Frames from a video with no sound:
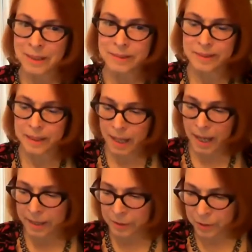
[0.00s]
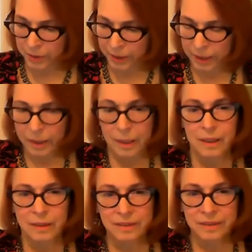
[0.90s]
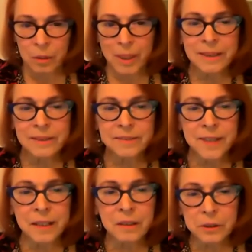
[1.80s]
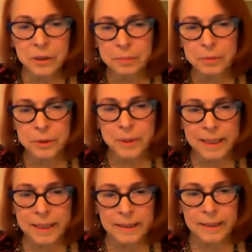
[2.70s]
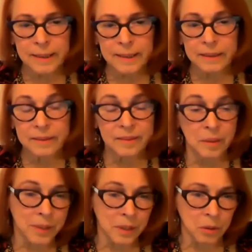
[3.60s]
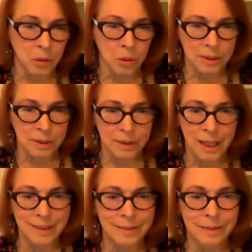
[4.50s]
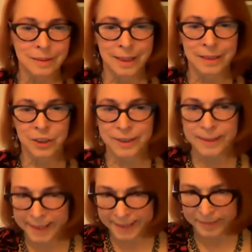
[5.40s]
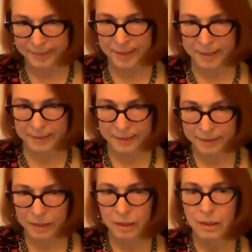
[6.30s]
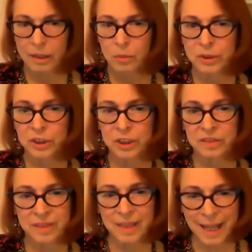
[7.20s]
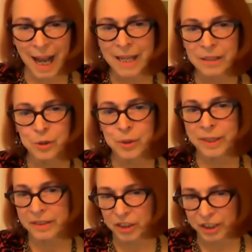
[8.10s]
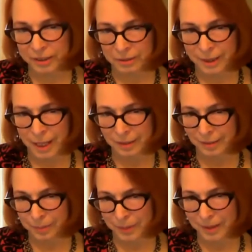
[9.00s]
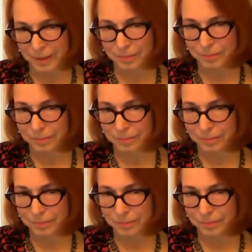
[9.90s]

in psychiatry. So I did fellowship training in something called consultation liaison, which is psychiatry in the general hospital.